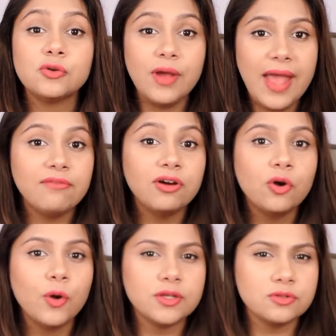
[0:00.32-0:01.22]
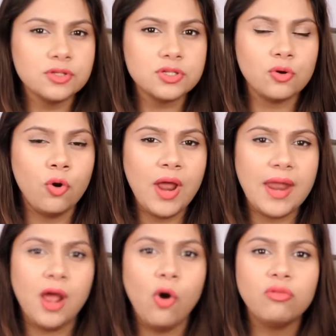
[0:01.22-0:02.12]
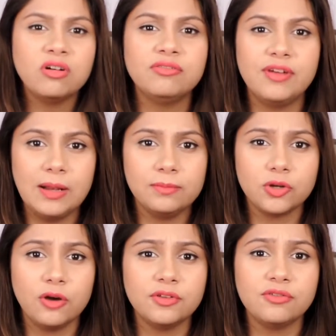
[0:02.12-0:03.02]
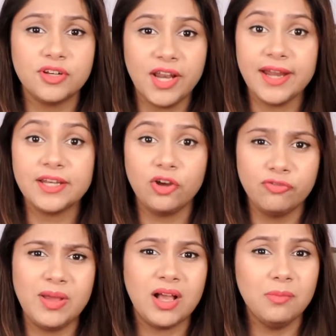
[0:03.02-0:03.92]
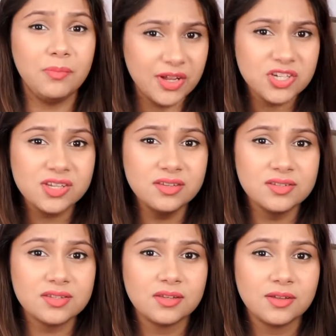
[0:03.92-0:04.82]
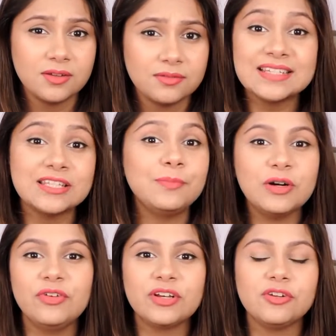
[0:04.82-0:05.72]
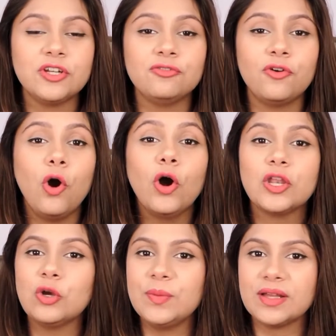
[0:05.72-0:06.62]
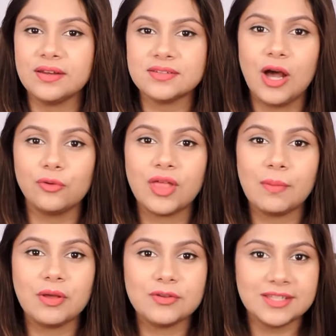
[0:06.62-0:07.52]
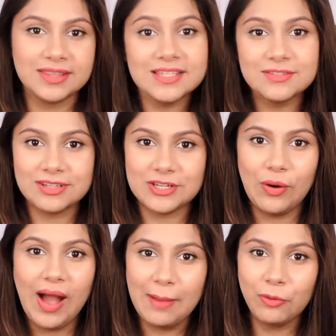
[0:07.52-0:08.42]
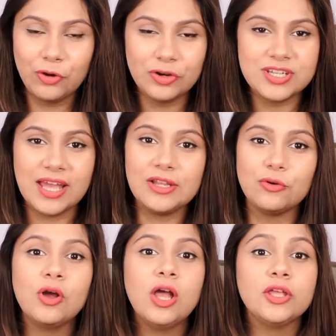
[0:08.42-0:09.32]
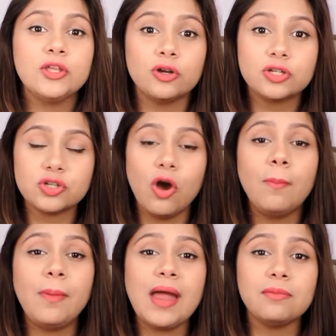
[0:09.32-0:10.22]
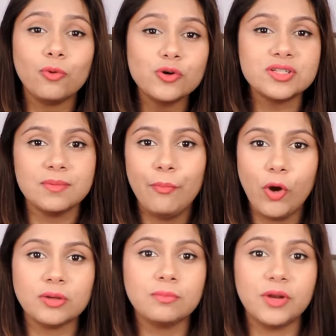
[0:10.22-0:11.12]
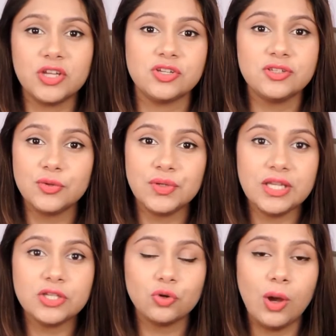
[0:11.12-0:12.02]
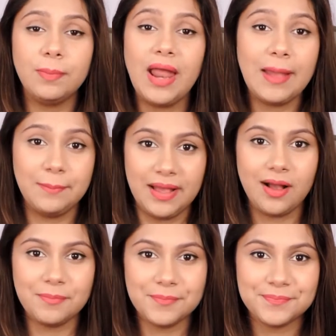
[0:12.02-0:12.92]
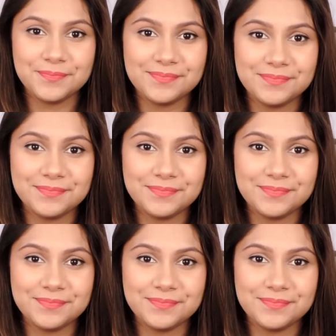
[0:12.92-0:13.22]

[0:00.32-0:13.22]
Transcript: Do you ever go into the store and are overwhelmed of the variety of makeup brushes? This is the perfect video for all you beginners out there, because in this video, I'm going to tell you your top and most important brushes you need to apply makeup.